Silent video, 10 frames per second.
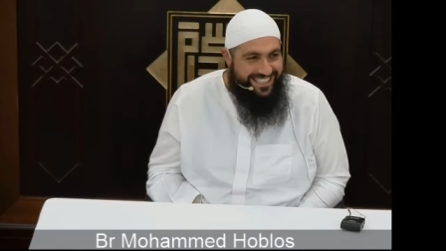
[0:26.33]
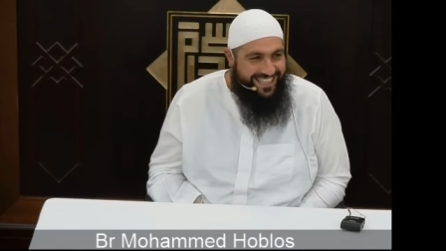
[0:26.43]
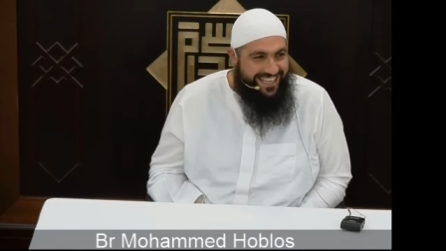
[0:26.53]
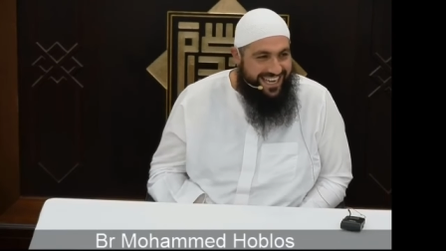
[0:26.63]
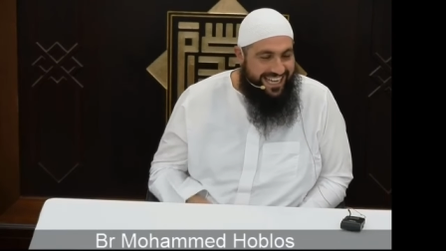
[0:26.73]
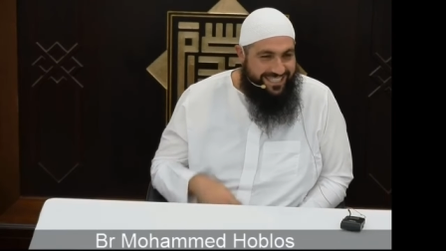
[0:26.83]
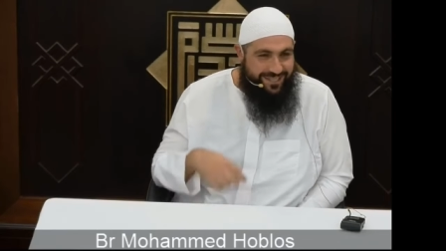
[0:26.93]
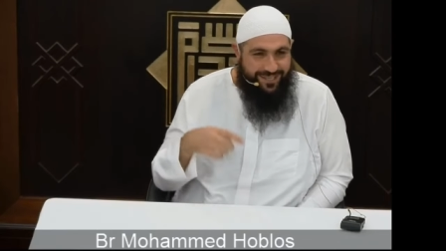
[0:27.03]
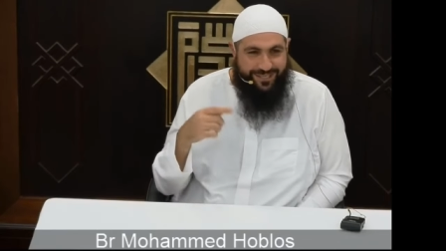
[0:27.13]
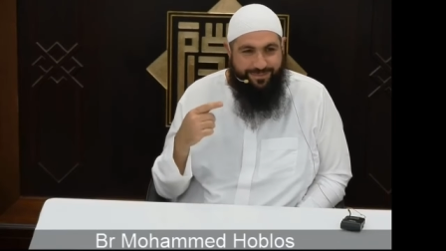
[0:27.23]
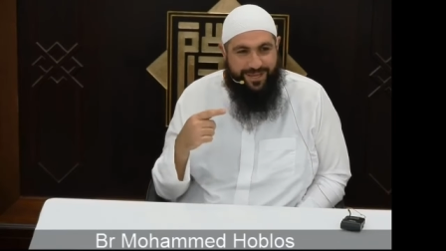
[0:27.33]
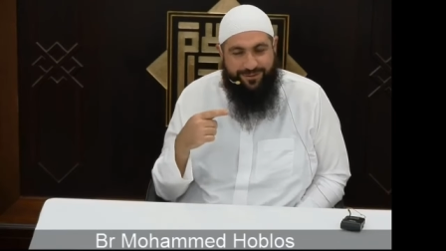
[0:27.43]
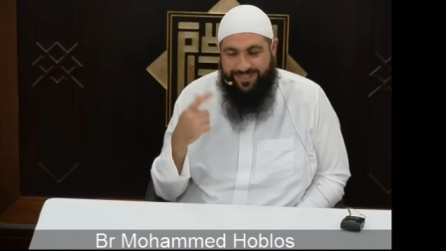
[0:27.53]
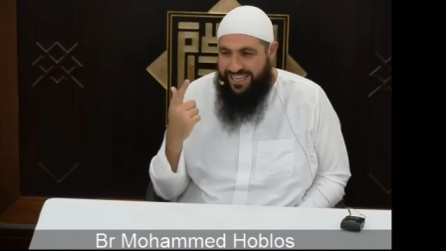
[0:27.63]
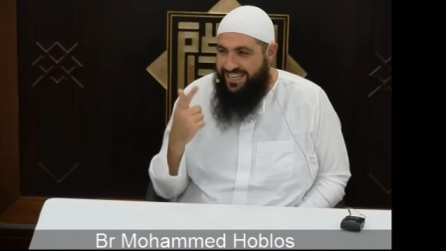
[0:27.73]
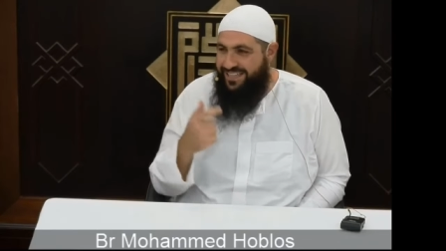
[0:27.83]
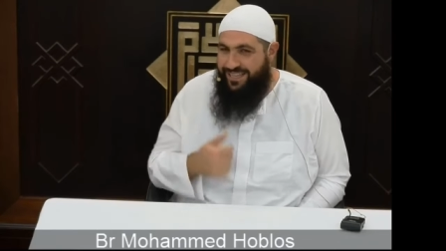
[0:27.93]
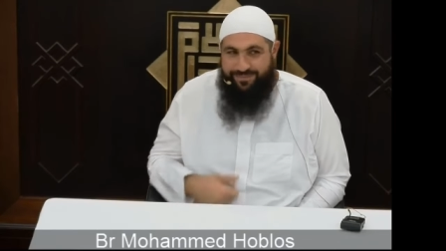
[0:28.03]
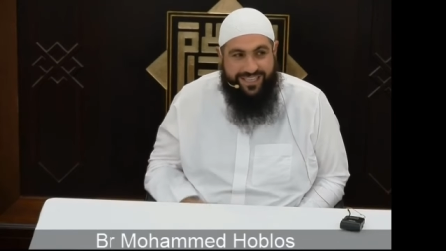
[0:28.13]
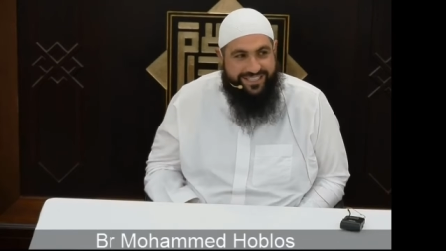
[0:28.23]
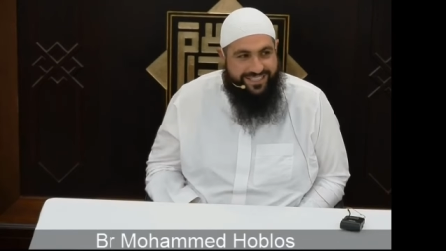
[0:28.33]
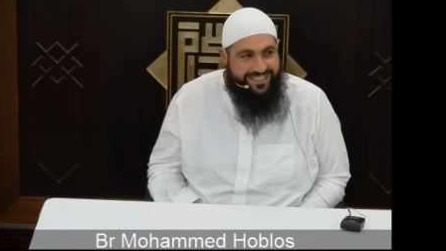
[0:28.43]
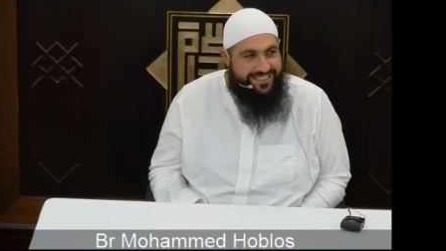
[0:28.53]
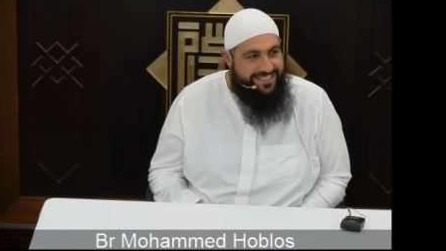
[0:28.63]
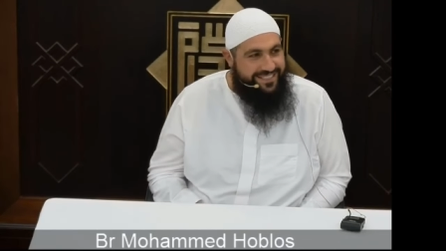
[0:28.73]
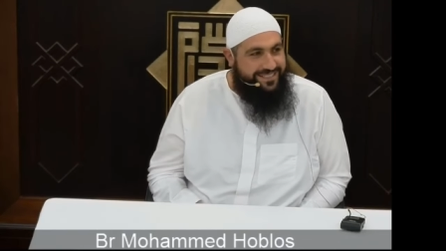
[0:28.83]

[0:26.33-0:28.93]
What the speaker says: and I ask Allah subhanahu wa ta'ala that He makes it easy.